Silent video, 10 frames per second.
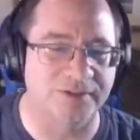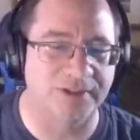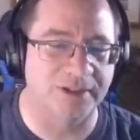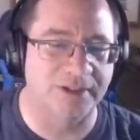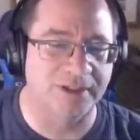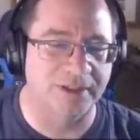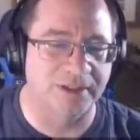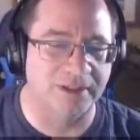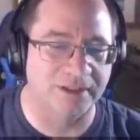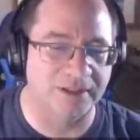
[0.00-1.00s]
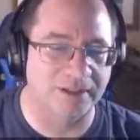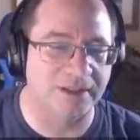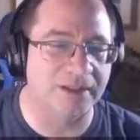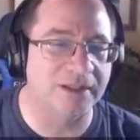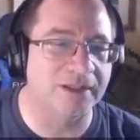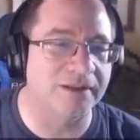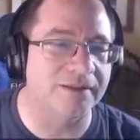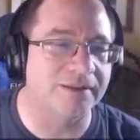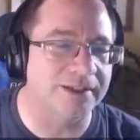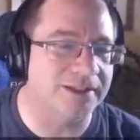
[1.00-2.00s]
uh,
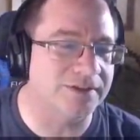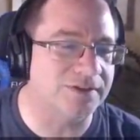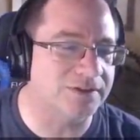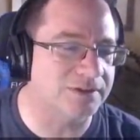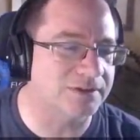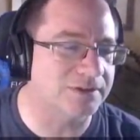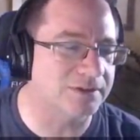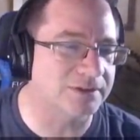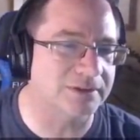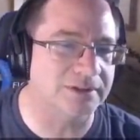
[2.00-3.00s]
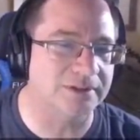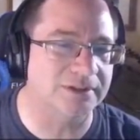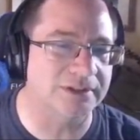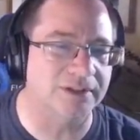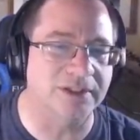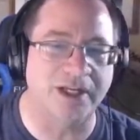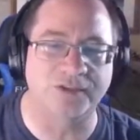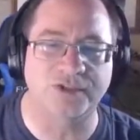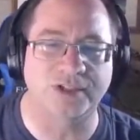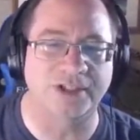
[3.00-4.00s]
this, you know,
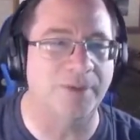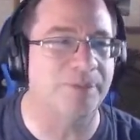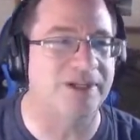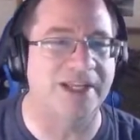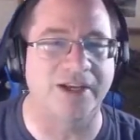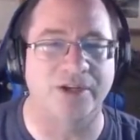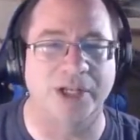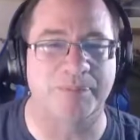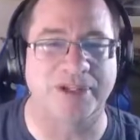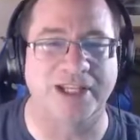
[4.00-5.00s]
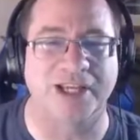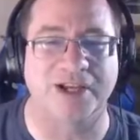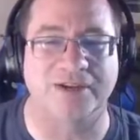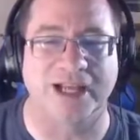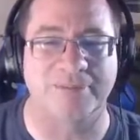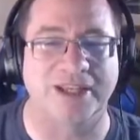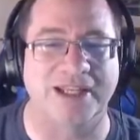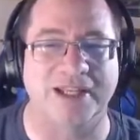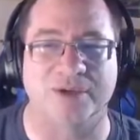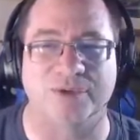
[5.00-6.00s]
constant up and down, up and down. I'm
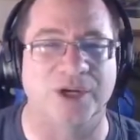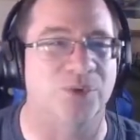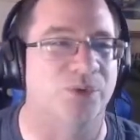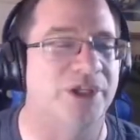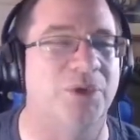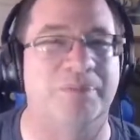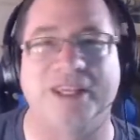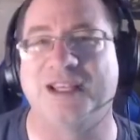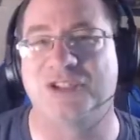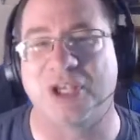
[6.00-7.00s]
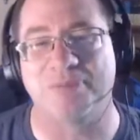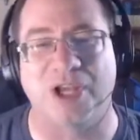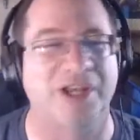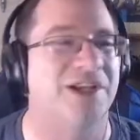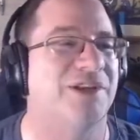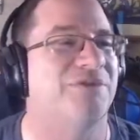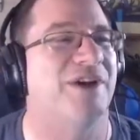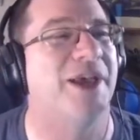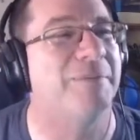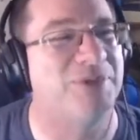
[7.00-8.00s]
getting a, a real big Subnautica
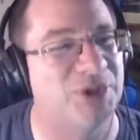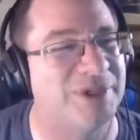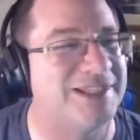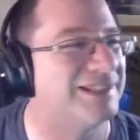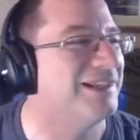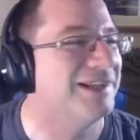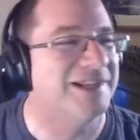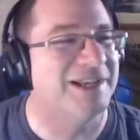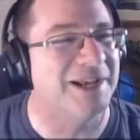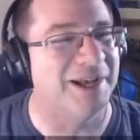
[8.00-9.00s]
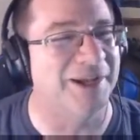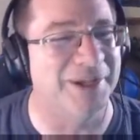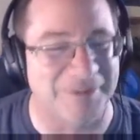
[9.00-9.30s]
vibe to it. Um,